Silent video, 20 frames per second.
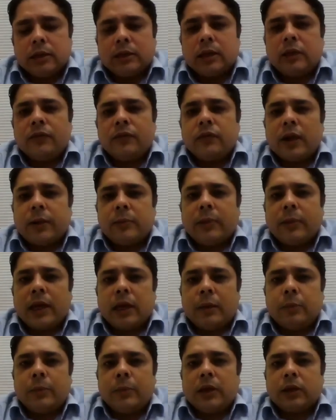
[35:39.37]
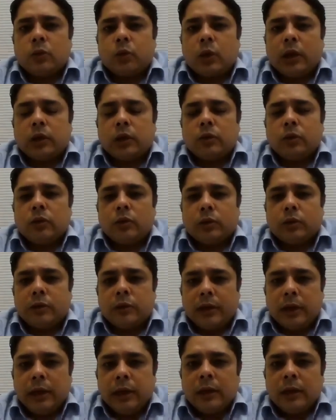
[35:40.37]
certified by LPS
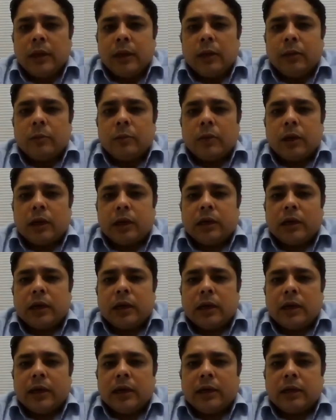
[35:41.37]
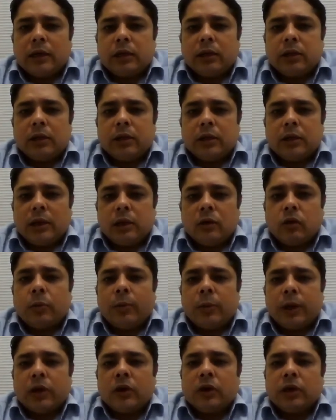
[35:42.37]
1223, but there's
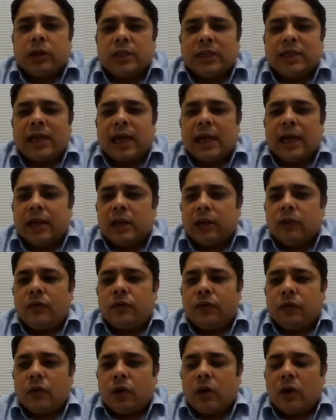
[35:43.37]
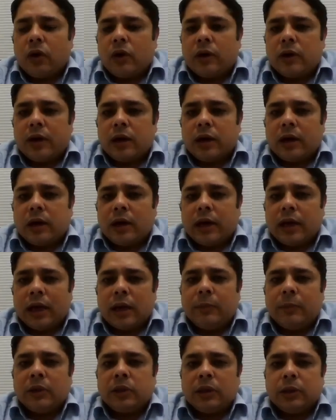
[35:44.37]
no particular standard for
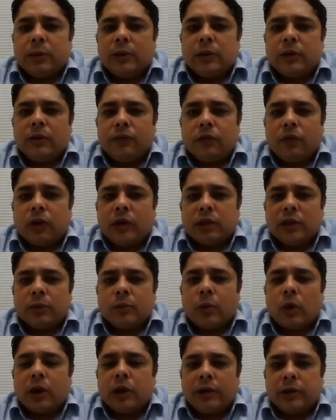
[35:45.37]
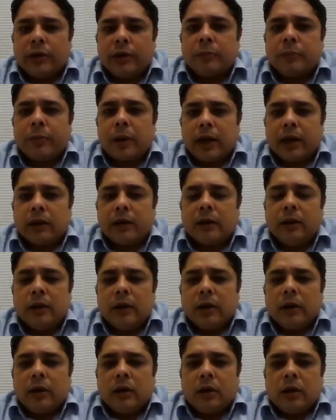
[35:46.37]
LPCB for this monitoring panel.
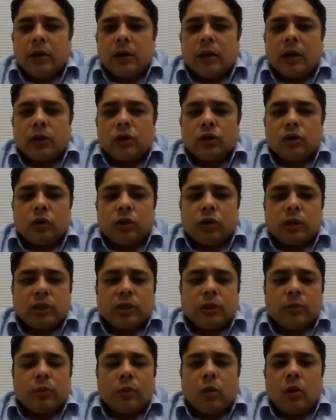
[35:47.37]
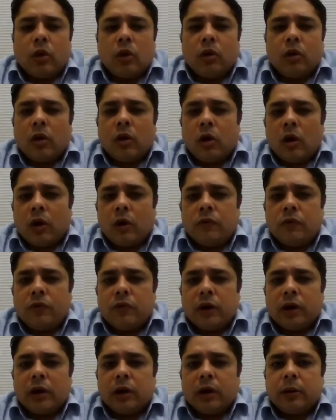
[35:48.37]
So this is more
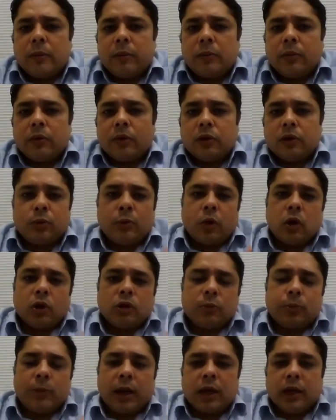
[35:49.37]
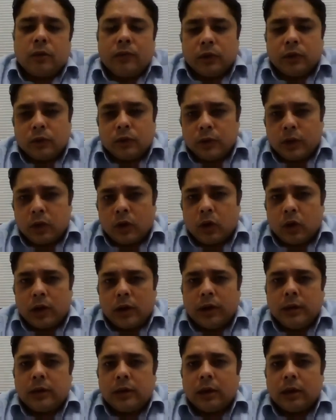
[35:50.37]
of a response panel, which we
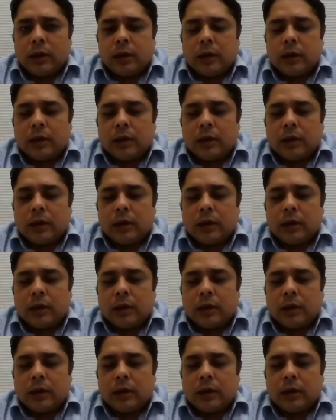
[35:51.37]
call it,